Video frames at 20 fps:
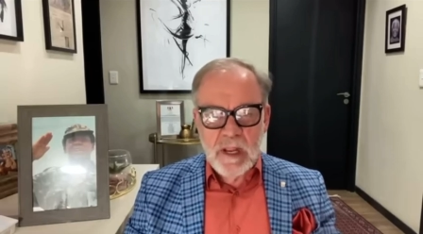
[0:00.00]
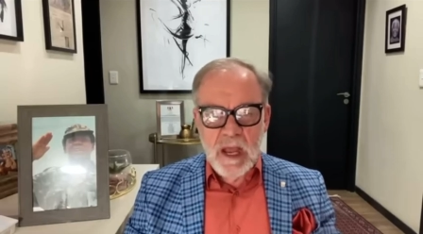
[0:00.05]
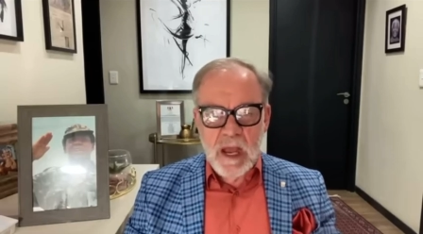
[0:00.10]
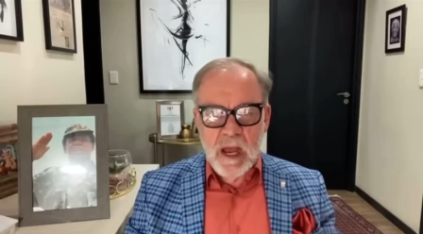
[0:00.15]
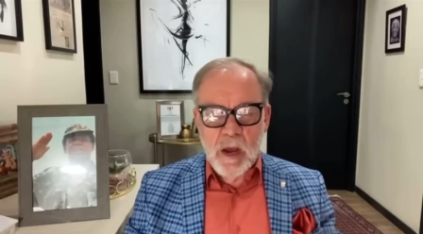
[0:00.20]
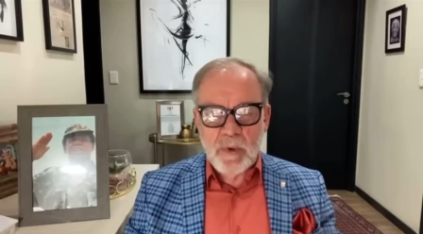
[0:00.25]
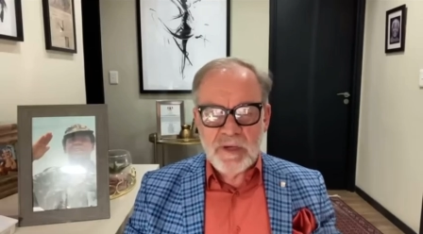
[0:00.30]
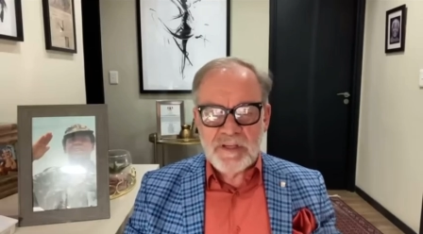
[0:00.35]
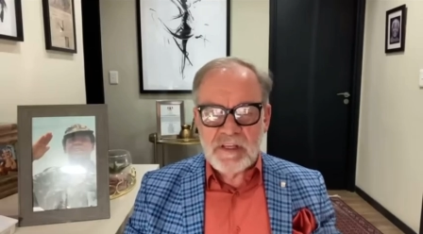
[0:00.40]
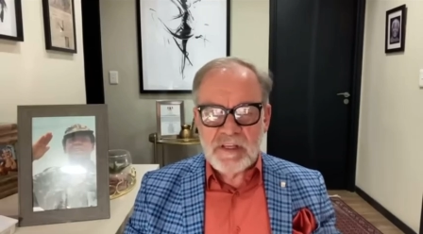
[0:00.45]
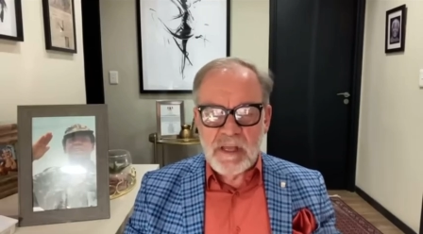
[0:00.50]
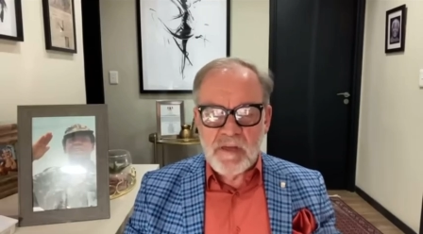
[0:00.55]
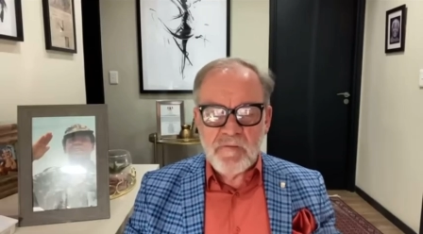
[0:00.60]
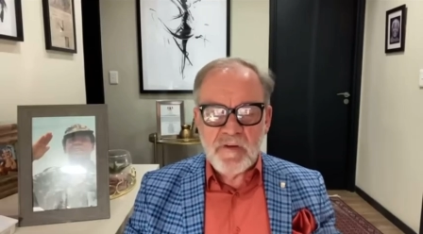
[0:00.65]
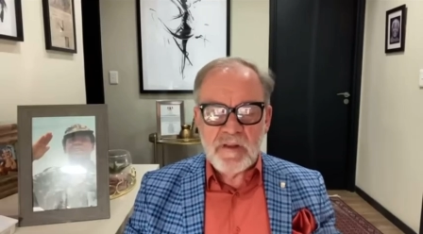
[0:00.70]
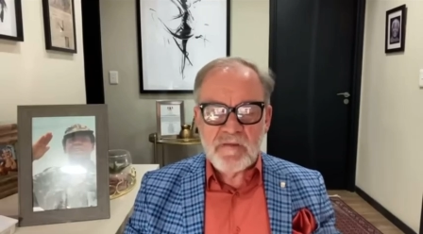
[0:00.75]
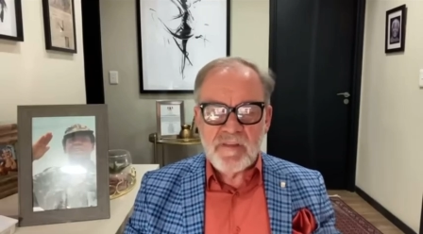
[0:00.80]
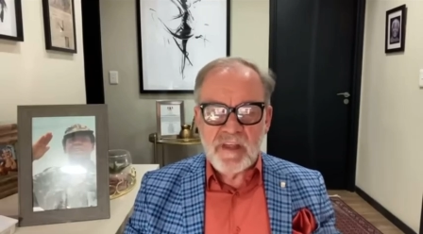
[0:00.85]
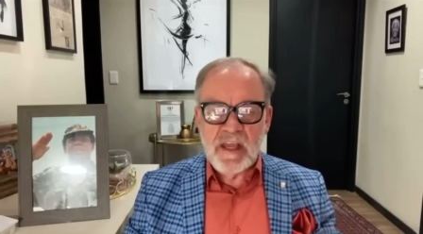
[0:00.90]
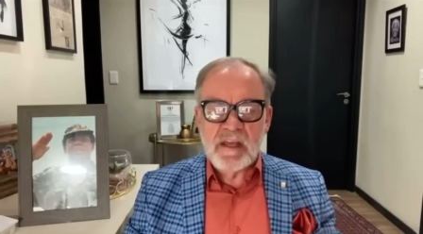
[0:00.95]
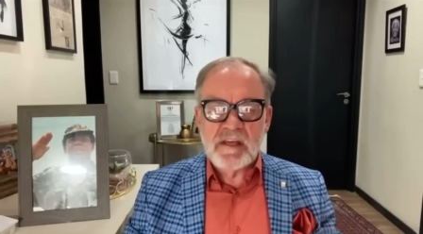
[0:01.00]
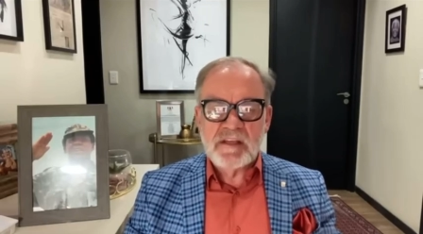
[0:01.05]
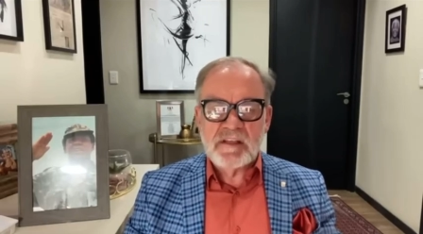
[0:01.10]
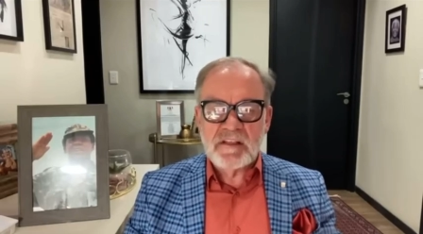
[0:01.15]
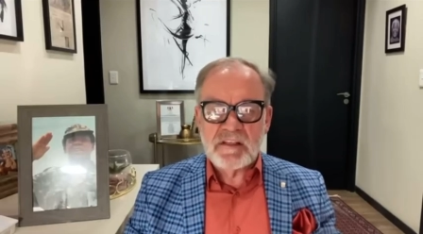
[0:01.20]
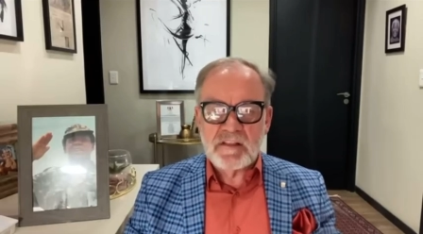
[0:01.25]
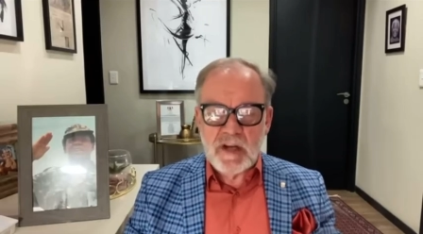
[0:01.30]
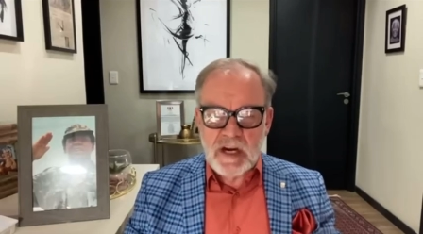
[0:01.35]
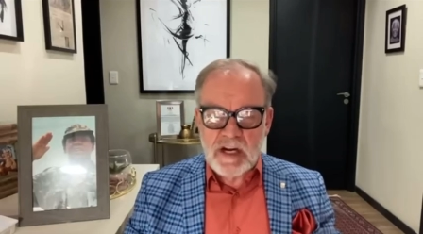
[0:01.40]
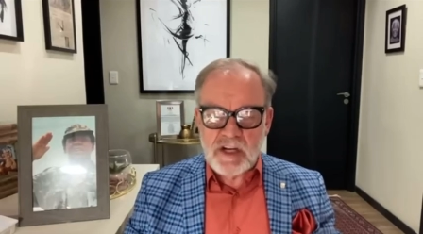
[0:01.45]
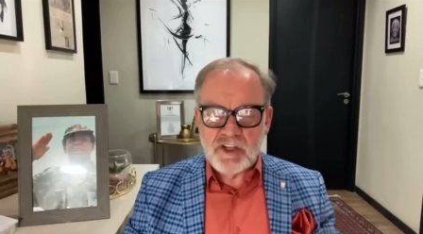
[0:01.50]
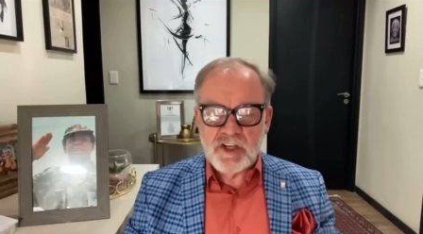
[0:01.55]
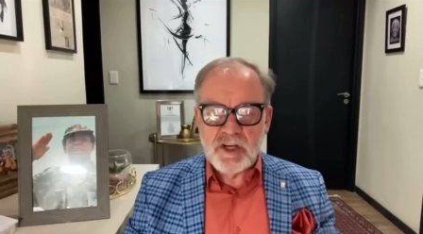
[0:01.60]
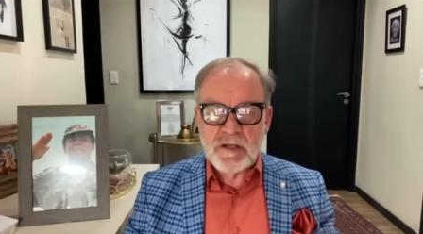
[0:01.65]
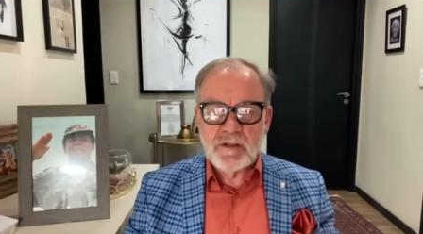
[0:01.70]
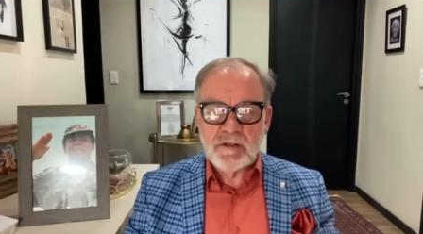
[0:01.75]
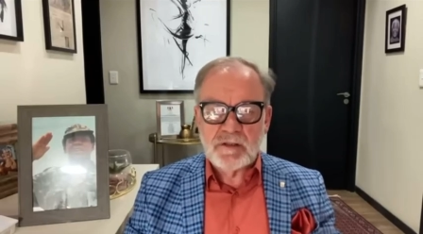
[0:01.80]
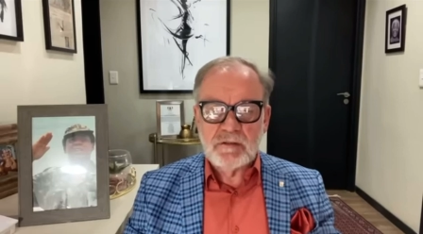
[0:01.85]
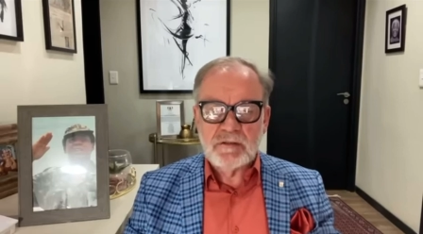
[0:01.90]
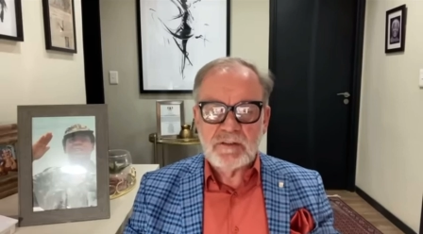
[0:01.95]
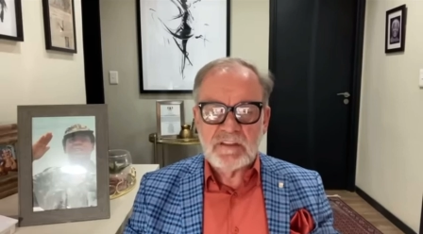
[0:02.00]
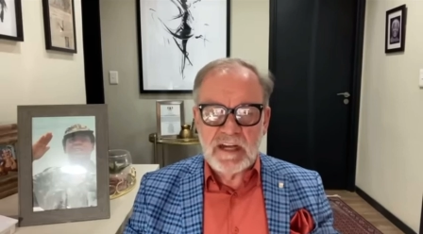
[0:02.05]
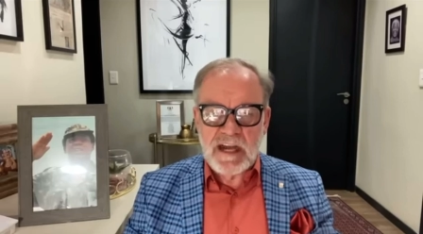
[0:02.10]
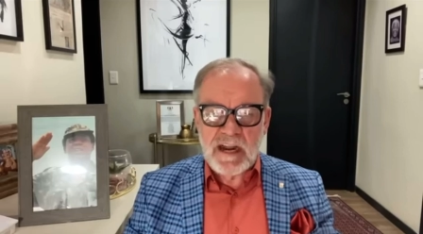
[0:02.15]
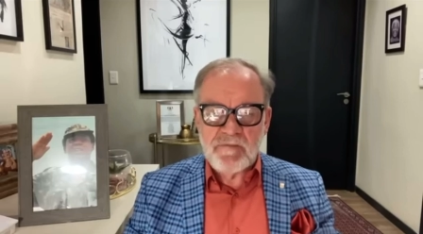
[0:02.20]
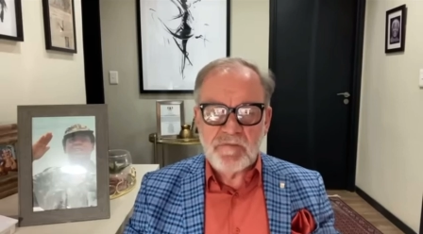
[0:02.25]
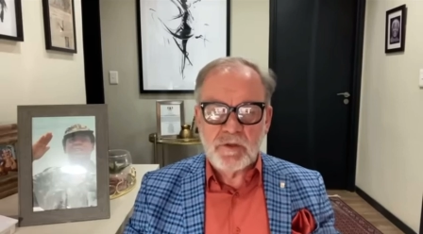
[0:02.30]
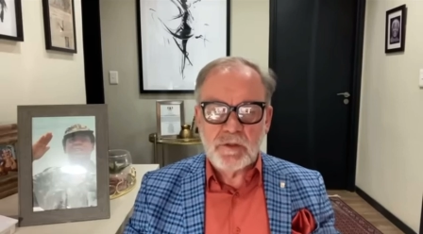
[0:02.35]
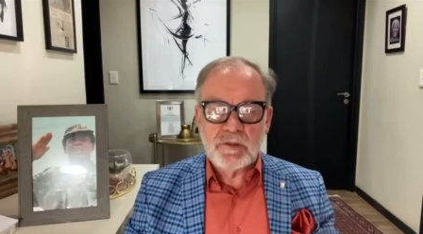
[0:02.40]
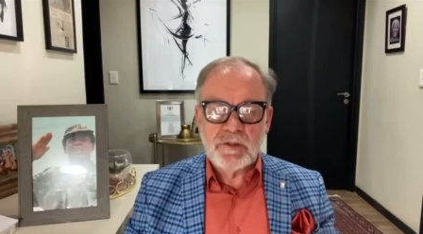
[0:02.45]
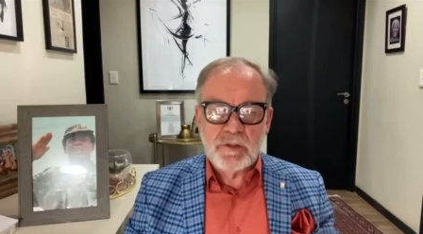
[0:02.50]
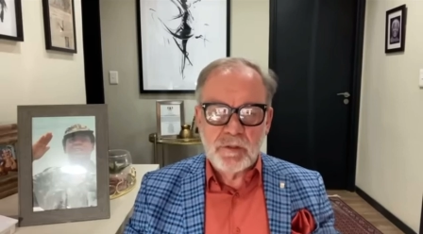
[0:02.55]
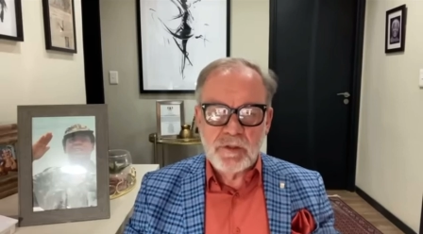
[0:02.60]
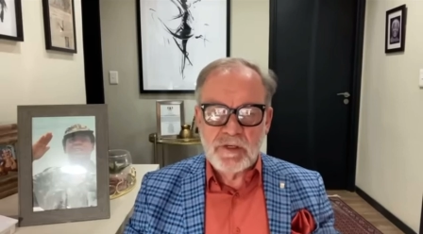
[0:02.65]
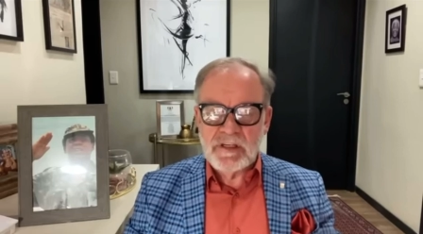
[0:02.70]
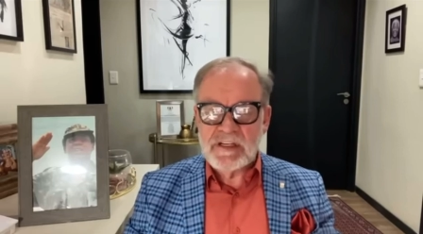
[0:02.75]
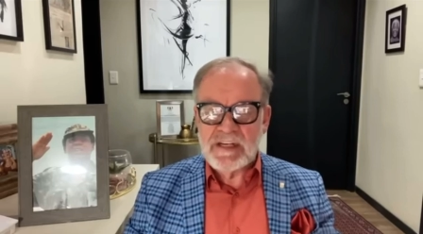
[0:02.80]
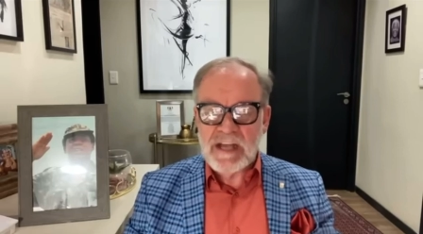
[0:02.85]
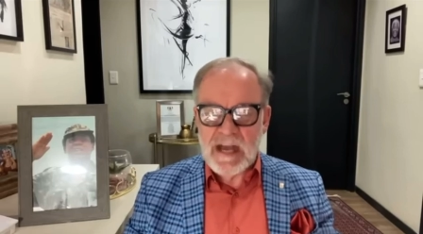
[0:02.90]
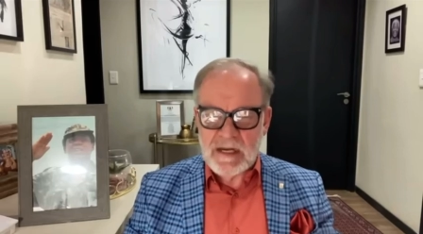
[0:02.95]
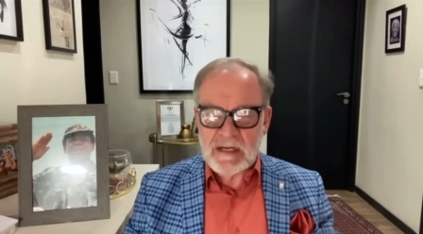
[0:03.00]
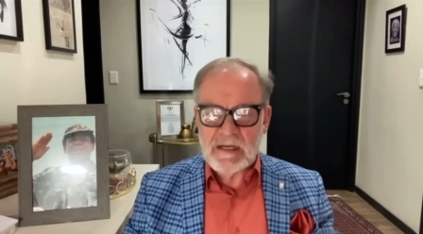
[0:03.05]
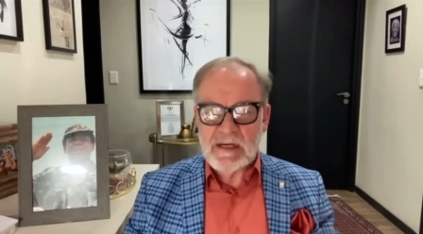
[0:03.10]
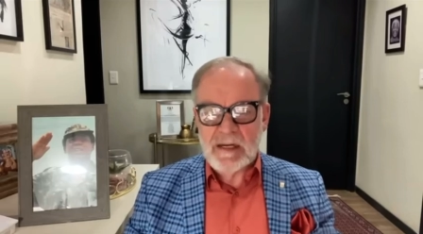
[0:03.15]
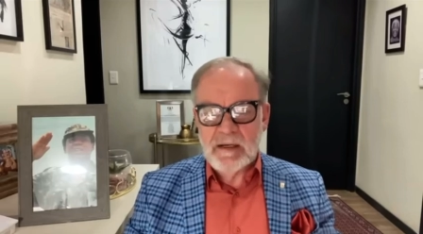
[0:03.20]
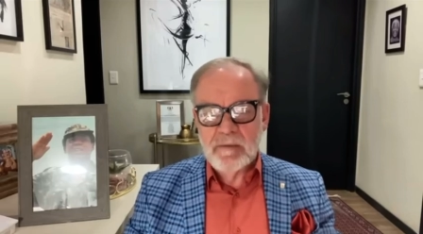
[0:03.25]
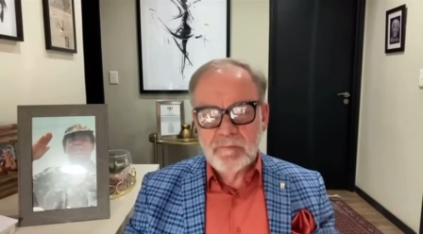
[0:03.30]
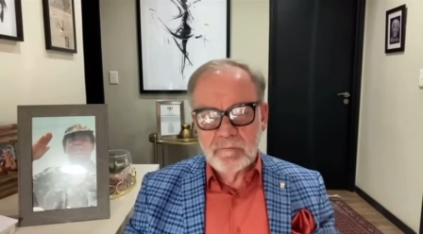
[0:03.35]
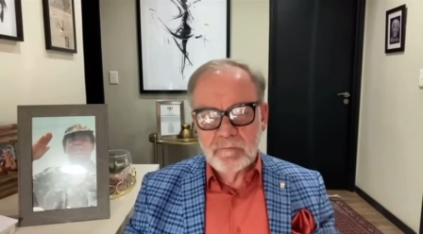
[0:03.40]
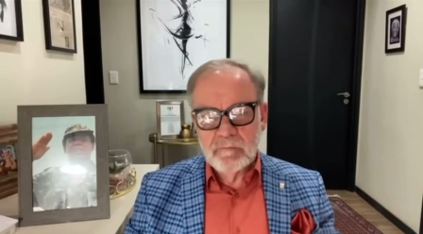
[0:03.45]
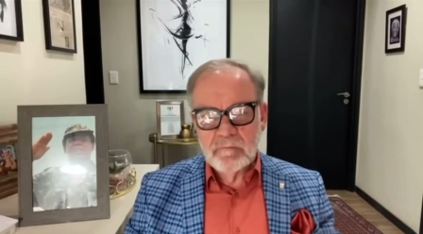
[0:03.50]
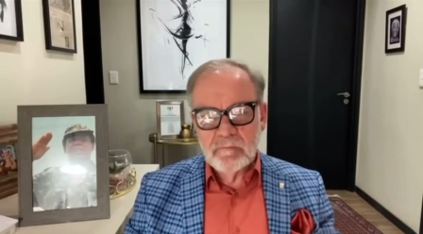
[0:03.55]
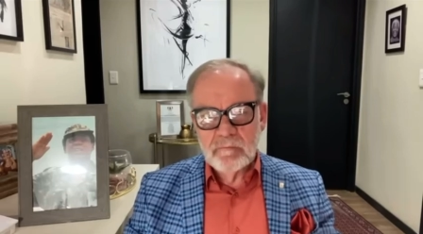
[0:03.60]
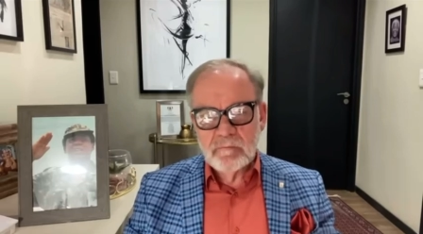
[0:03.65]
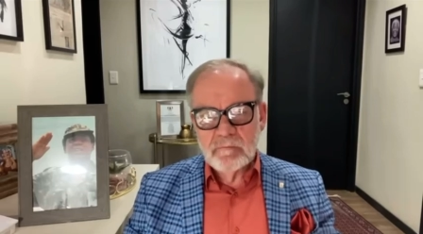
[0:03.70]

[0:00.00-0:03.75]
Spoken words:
I was given the instruction to travel to Nkandla